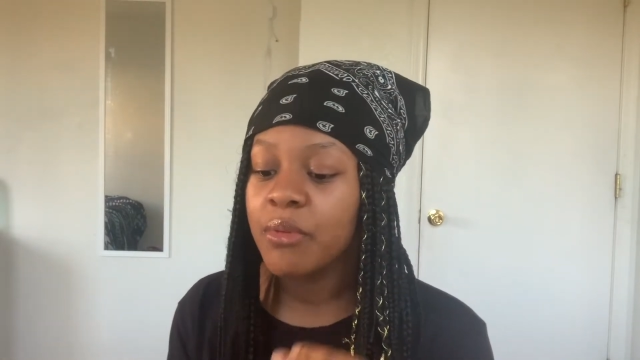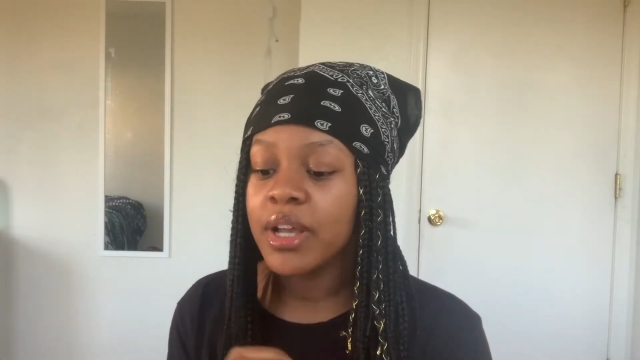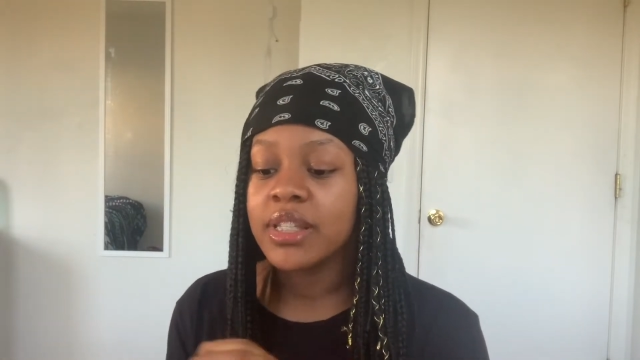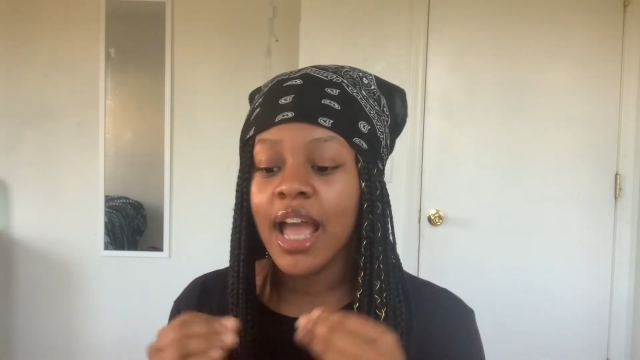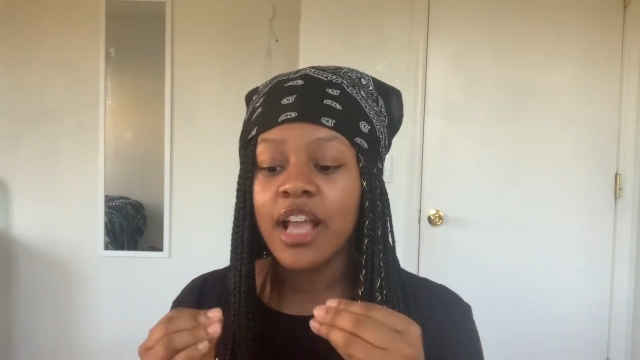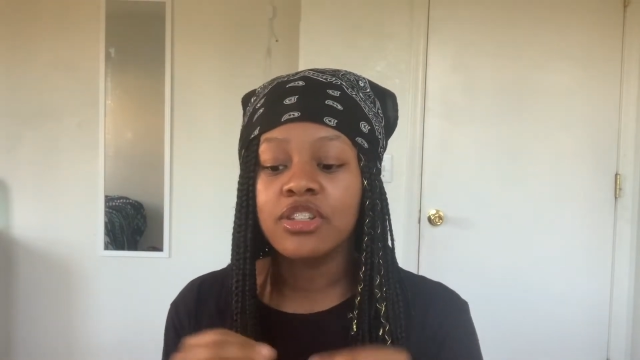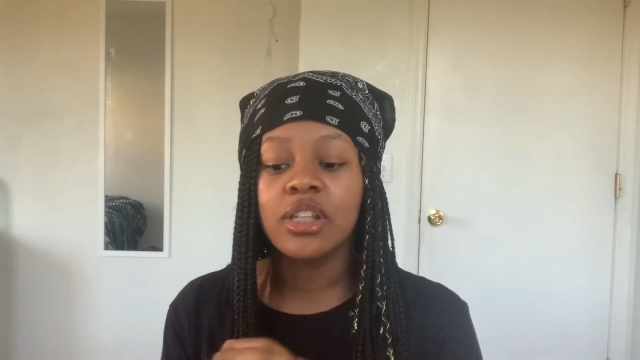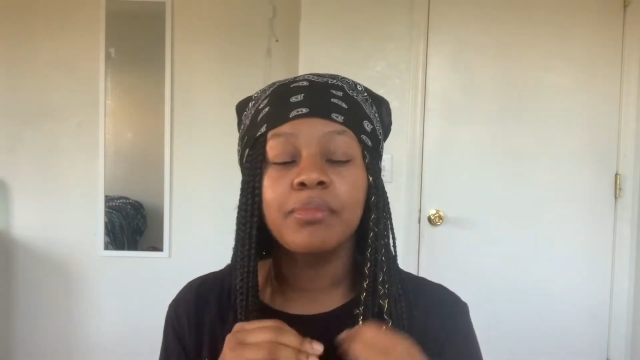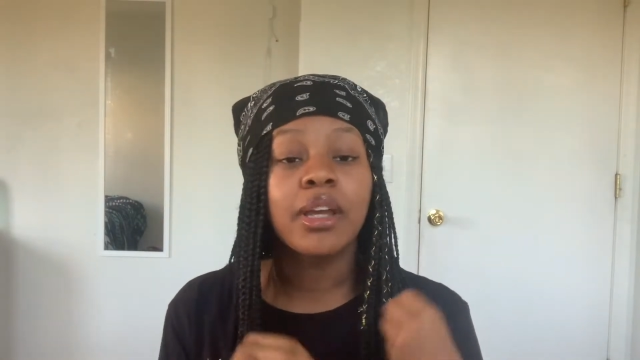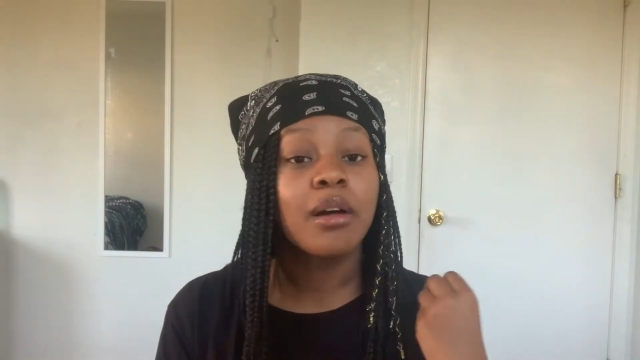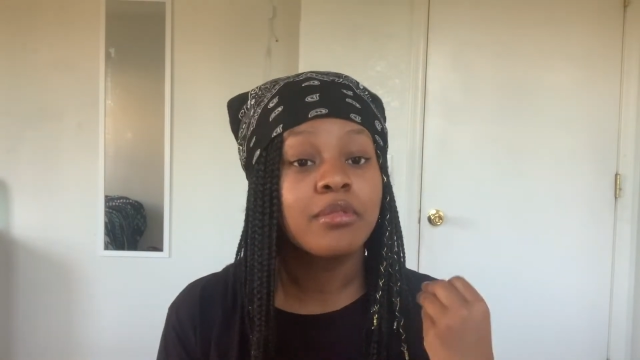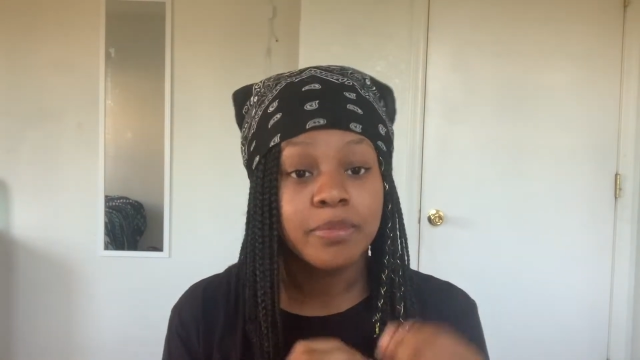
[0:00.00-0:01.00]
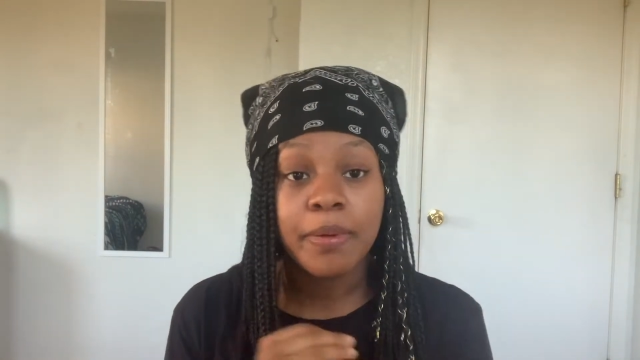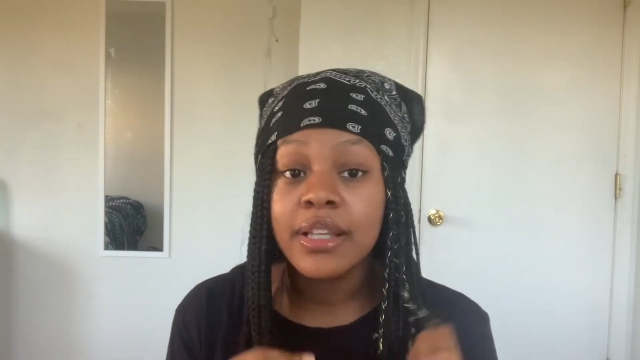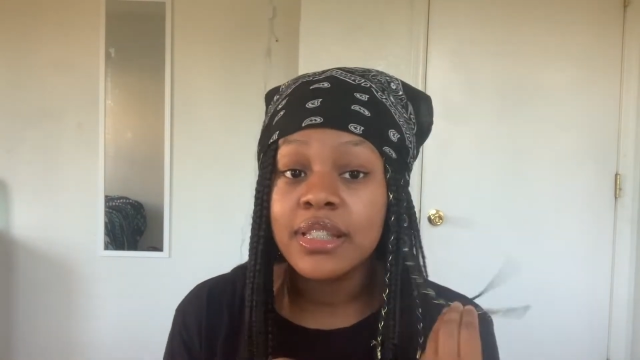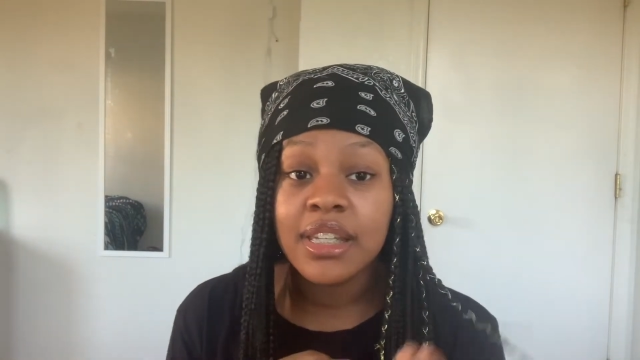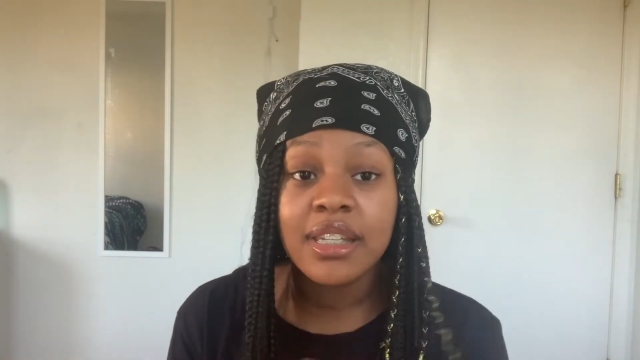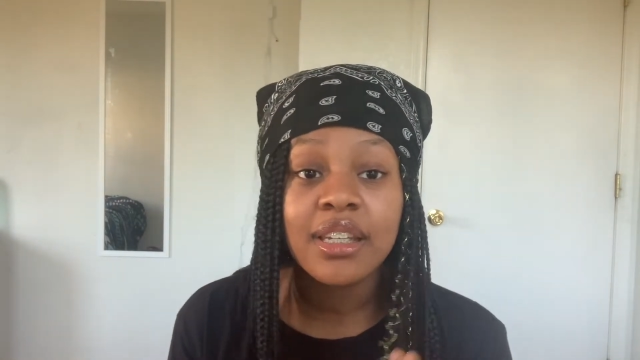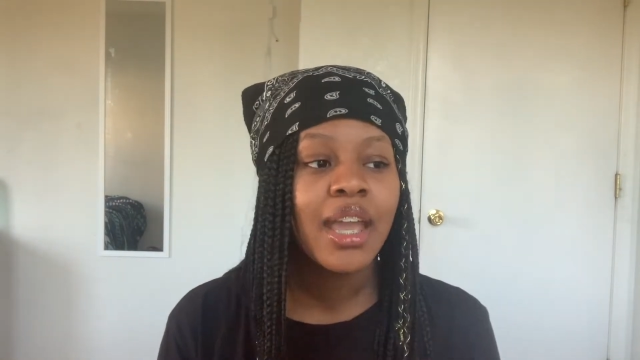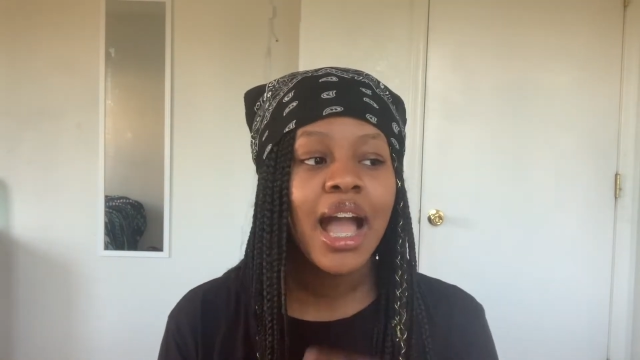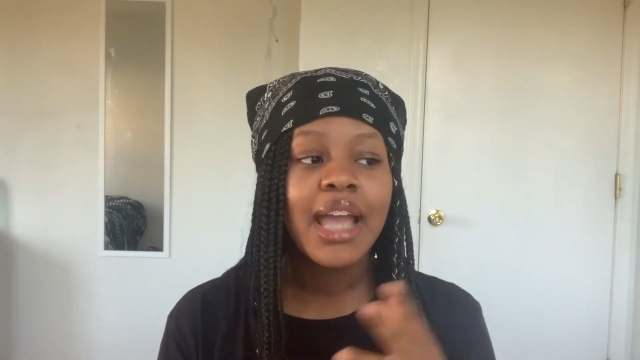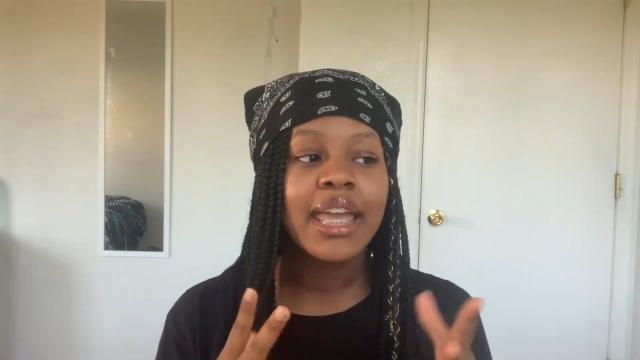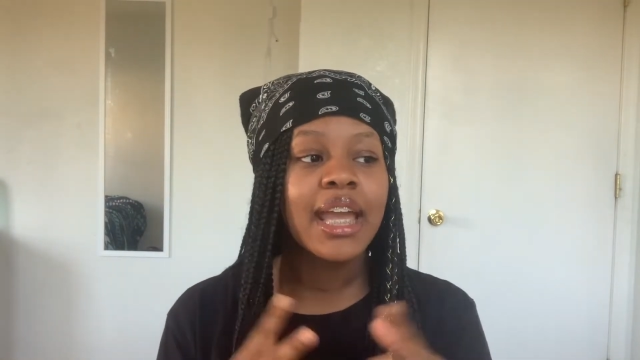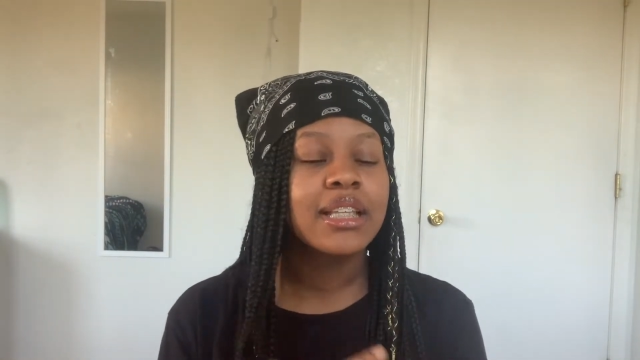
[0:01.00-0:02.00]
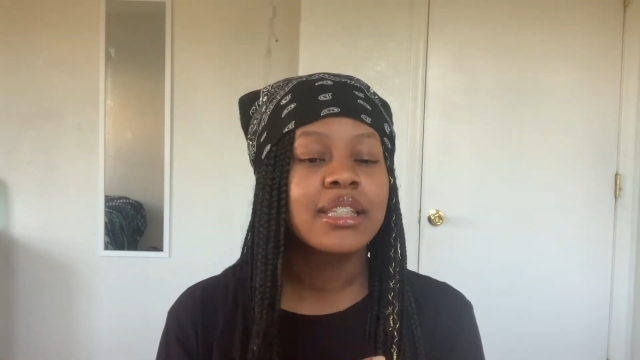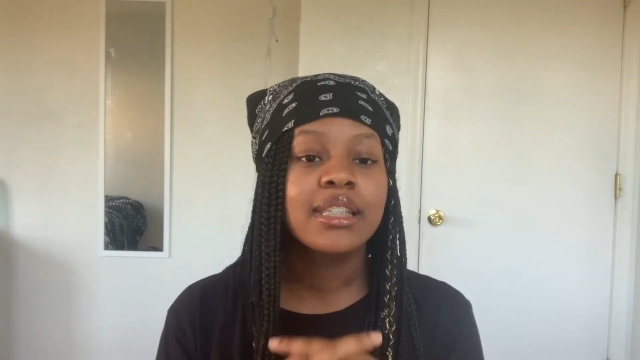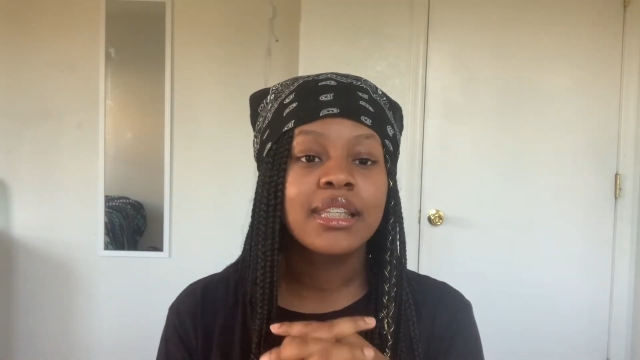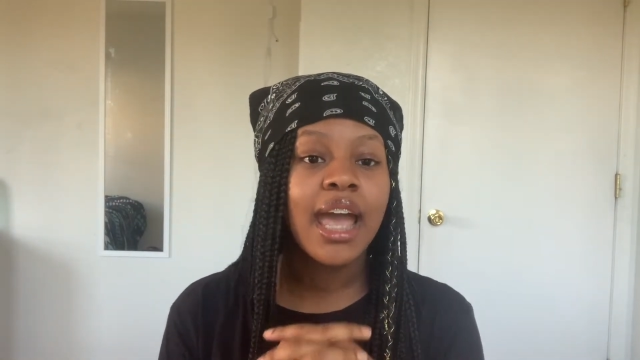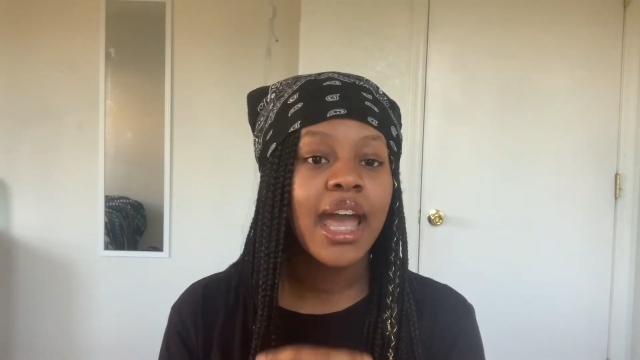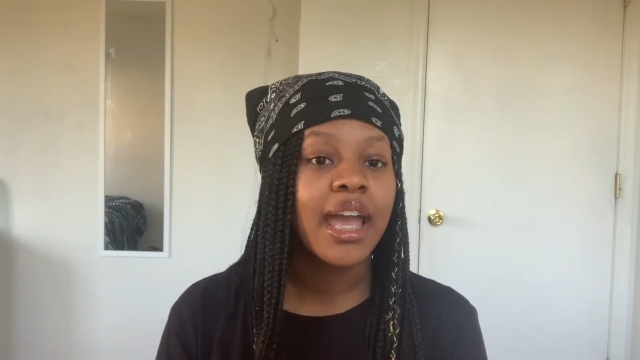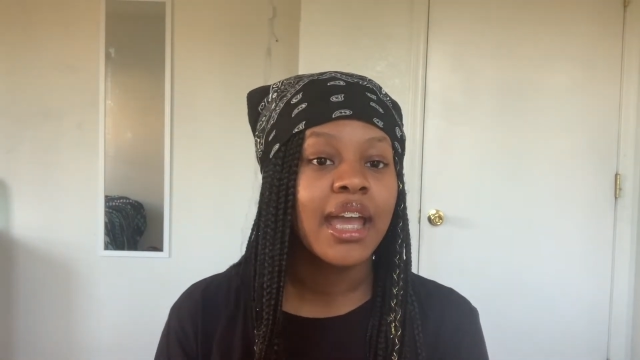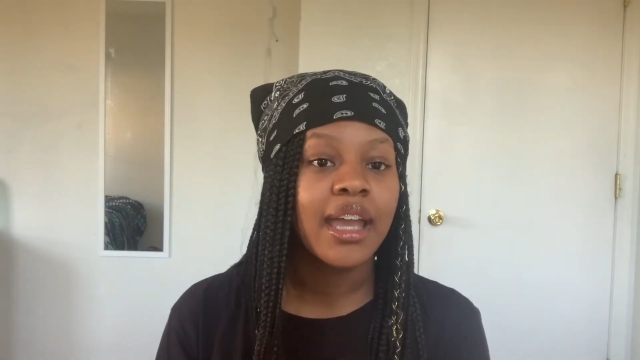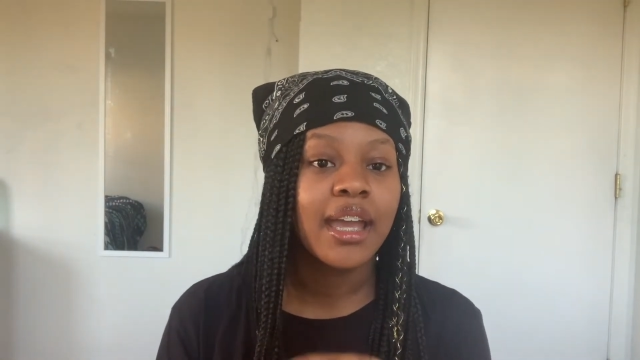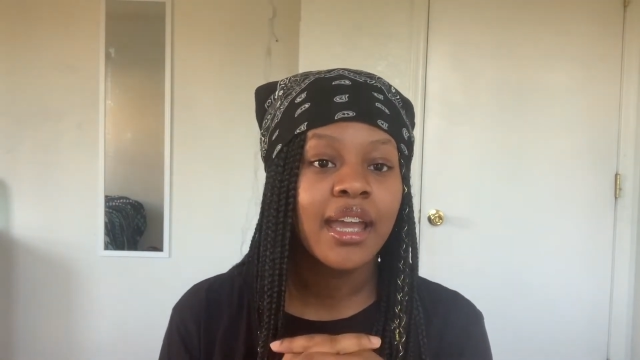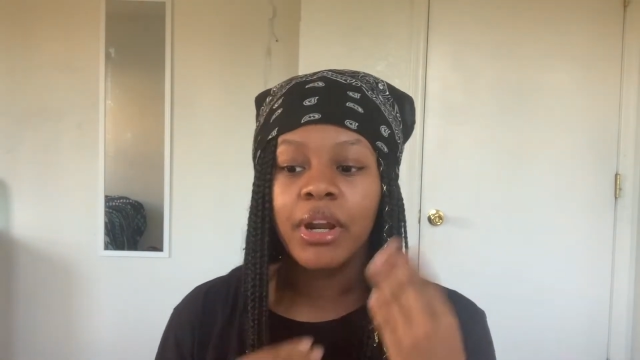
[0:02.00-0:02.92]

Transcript: West actually becomes president, I can't stay.